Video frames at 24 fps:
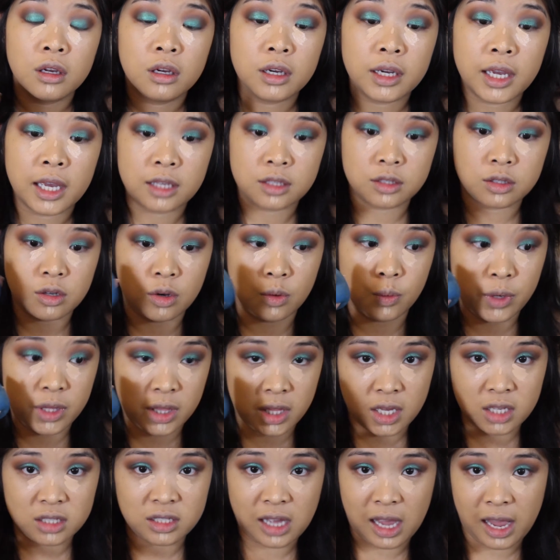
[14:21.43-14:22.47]
Okay, so with
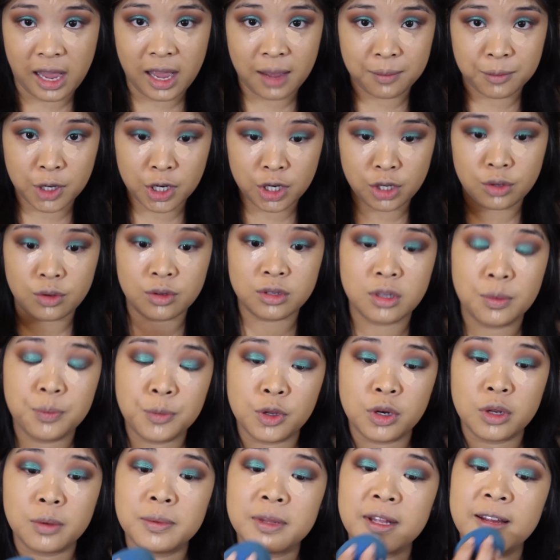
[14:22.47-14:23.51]
this, I am going to use a
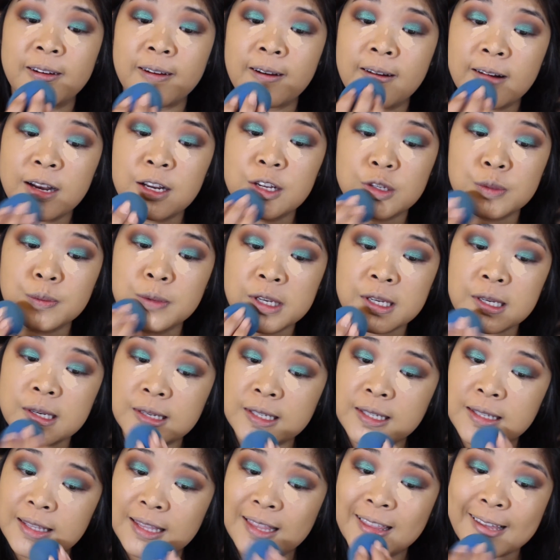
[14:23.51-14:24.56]
beauty blender just
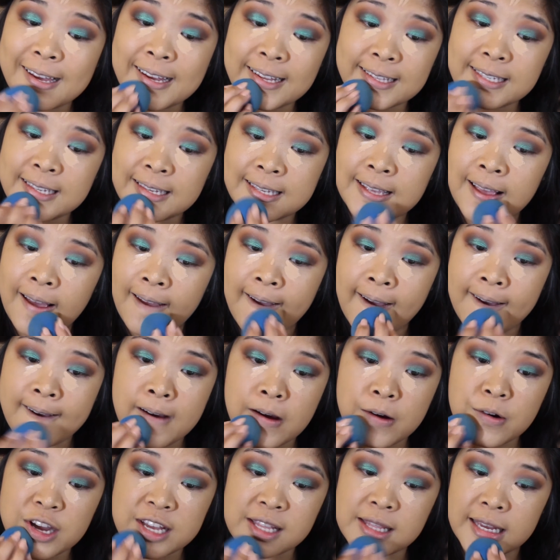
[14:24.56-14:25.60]
because that's
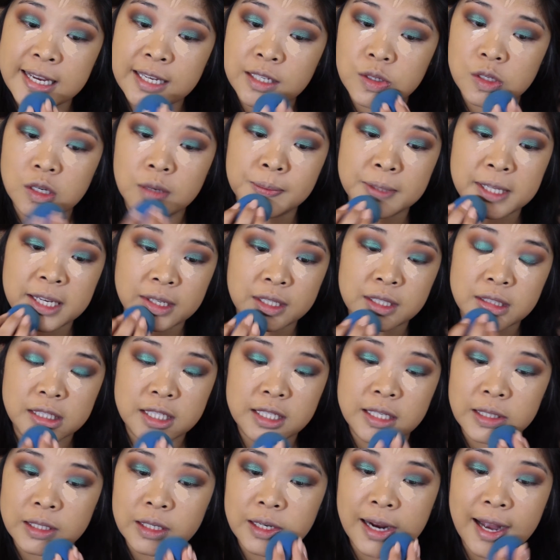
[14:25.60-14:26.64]
how I like to apply
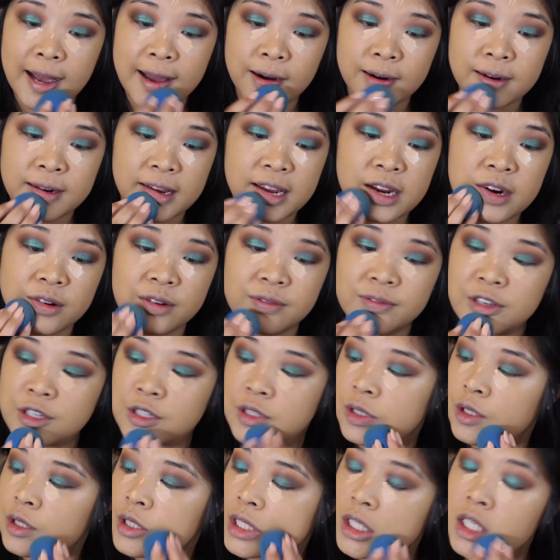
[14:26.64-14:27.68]
concealer. I don't care if
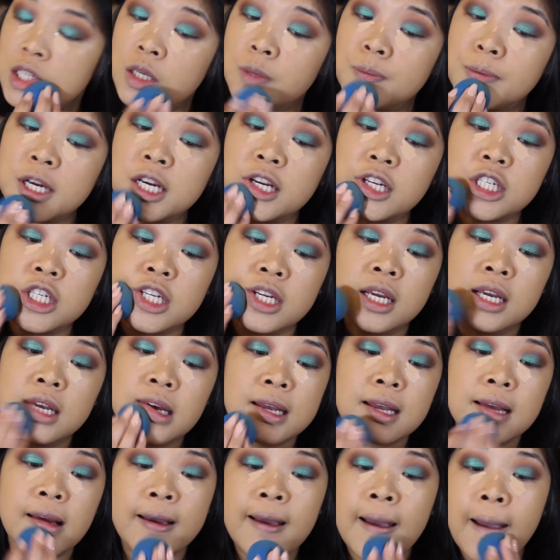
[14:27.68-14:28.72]
there's a concealer brush,
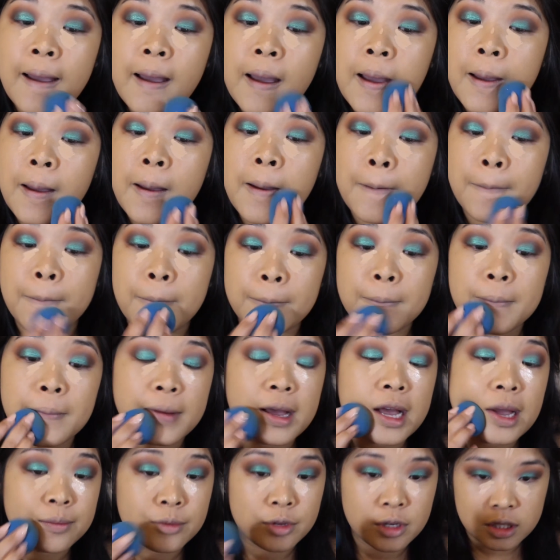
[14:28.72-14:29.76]

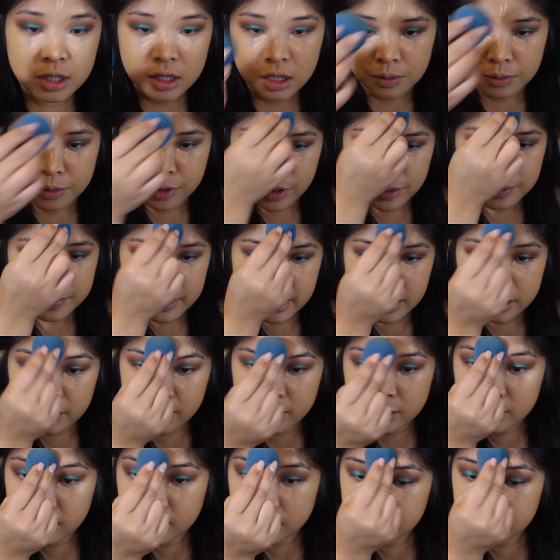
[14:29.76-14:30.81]
I'm using a beauty blender.